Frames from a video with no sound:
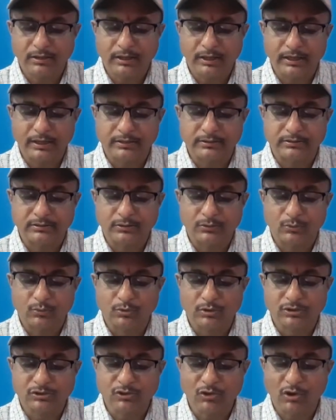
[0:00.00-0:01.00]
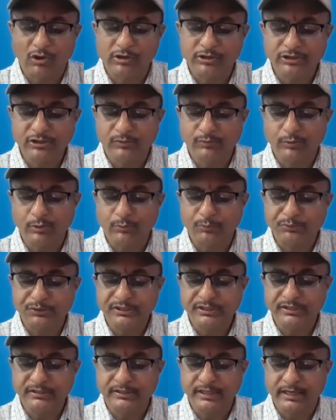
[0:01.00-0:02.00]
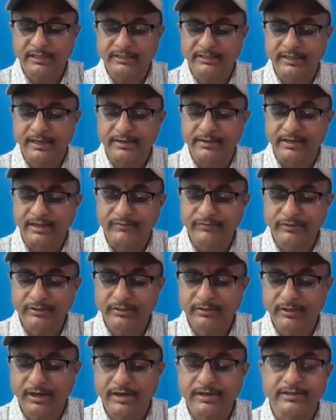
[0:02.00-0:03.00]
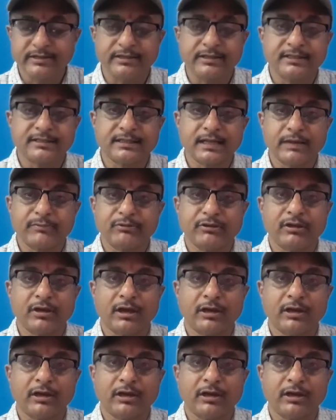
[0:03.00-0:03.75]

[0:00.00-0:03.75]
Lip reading: and was already of opinion that he had never cried in his life,